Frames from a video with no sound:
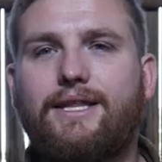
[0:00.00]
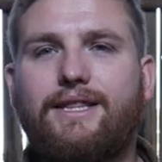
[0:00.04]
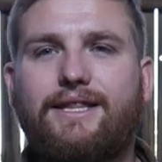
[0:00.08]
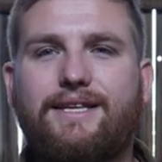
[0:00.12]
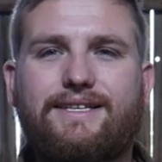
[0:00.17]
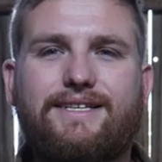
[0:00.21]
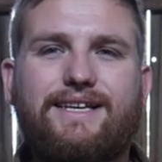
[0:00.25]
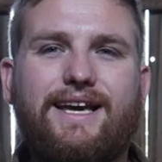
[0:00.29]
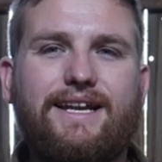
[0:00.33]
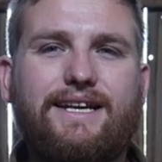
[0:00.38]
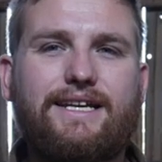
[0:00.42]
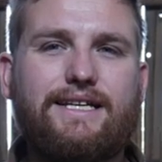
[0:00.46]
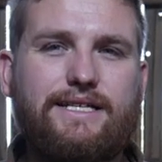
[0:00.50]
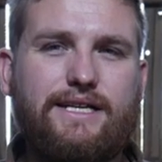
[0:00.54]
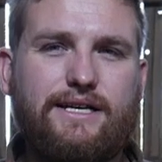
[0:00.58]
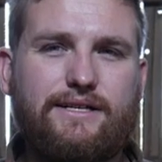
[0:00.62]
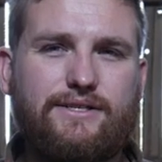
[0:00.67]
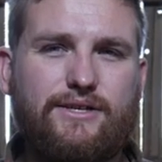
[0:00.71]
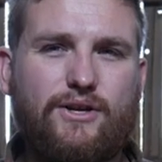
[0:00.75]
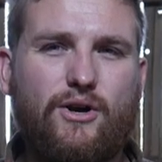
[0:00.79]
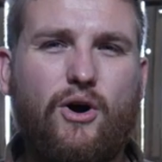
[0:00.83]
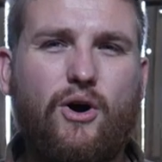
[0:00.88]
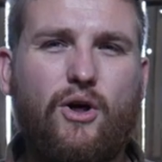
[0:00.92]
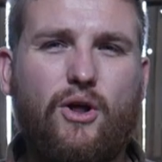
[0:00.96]
This kind of
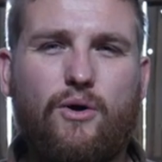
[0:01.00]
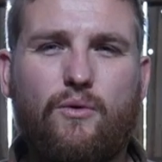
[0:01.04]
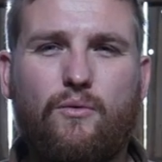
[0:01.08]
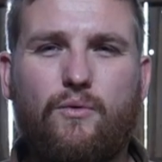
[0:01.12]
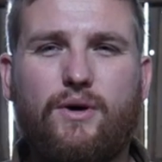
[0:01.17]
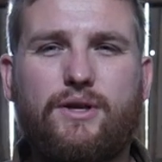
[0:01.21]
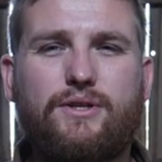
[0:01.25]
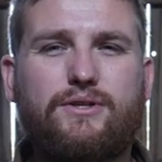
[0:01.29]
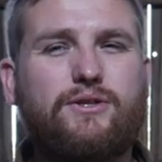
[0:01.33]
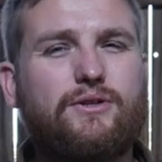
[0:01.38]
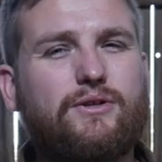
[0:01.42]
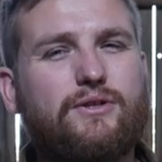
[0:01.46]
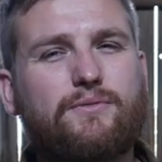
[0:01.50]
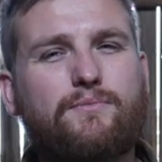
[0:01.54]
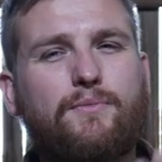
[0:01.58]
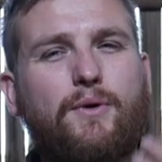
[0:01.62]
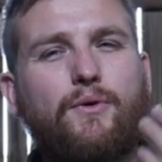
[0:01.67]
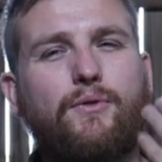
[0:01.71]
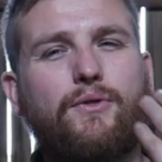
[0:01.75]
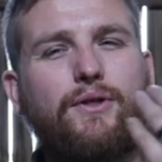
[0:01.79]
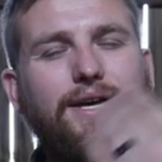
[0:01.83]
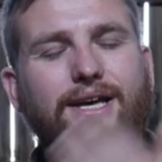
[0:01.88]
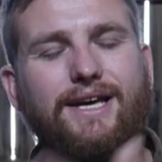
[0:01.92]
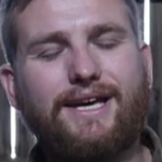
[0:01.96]
does it all in one. So it's
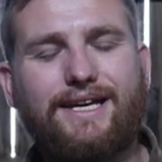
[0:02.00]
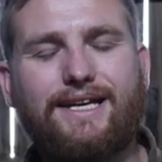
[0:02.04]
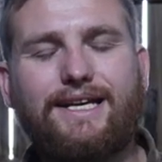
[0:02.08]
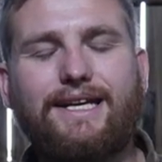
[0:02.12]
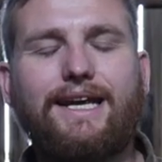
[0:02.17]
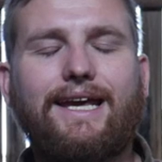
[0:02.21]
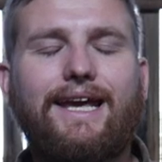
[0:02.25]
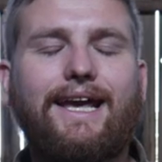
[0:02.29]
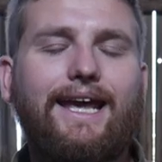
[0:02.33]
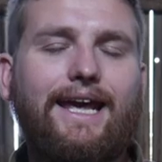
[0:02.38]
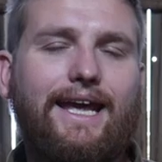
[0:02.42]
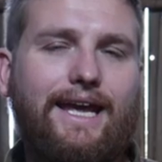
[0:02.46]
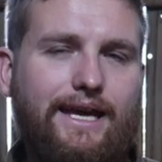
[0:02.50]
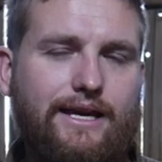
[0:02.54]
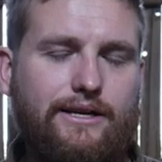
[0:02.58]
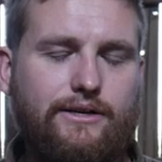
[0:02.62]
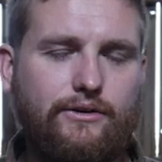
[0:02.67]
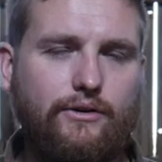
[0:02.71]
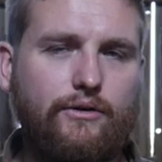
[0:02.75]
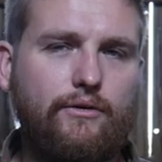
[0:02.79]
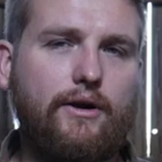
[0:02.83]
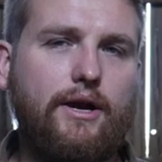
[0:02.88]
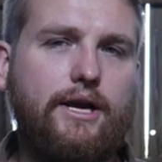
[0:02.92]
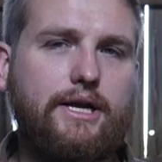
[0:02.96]
both a cutting and
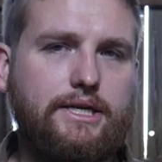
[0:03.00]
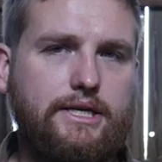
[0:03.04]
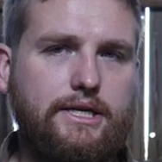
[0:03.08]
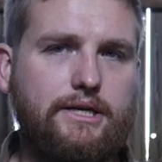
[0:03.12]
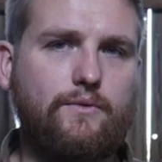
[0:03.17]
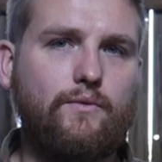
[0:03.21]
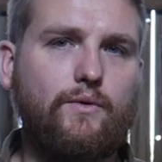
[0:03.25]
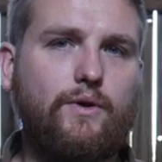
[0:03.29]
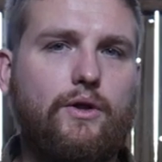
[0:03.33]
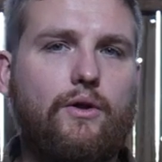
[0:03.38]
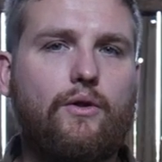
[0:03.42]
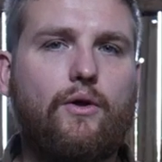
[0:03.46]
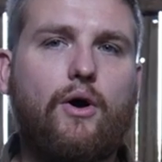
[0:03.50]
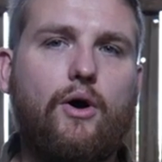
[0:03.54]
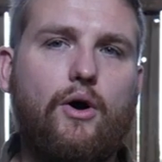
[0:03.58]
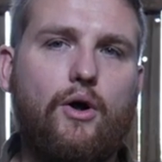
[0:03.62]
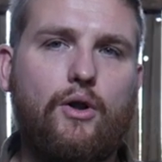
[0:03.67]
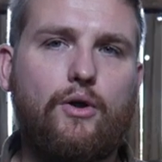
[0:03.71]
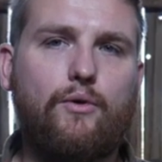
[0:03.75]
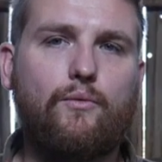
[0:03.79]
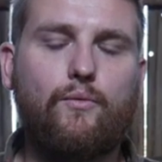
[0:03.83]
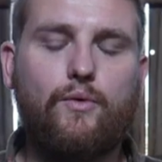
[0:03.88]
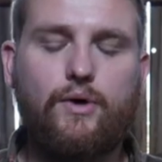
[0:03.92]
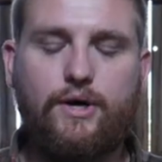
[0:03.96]
a grinding wheel
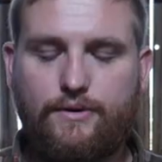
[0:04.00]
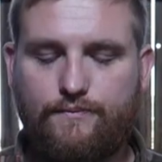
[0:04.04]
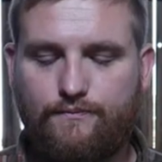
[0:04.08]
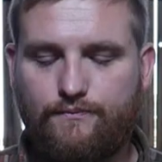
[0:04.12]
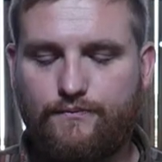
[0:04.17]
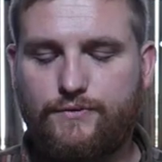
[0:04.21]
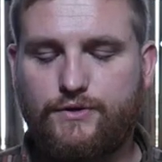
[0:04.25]
all in one.